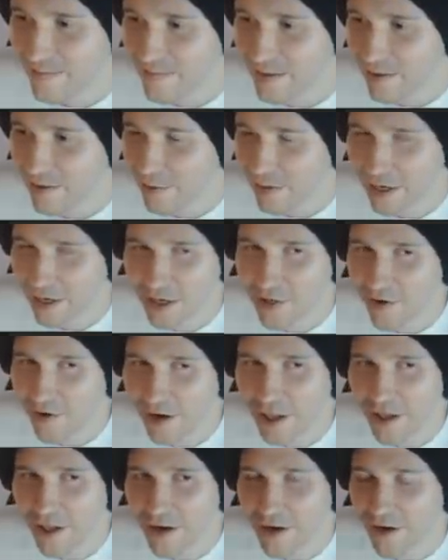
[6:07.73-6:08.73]
Alright, we're gonna try
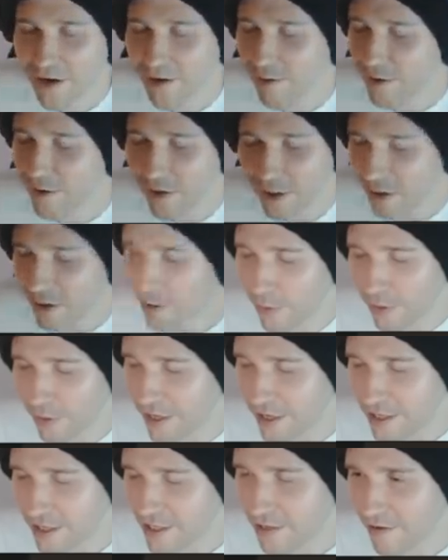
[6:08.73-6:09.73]
and unlock all
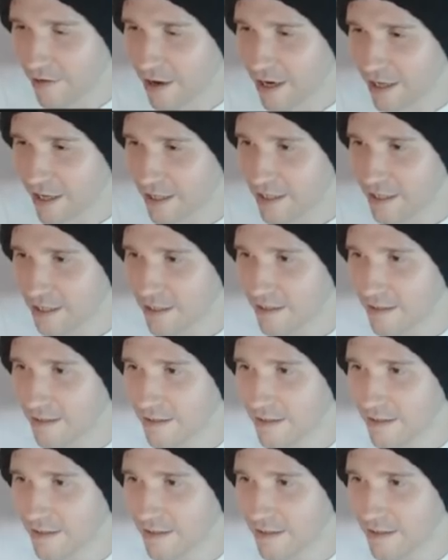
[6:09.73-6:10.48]
the Easter eggs.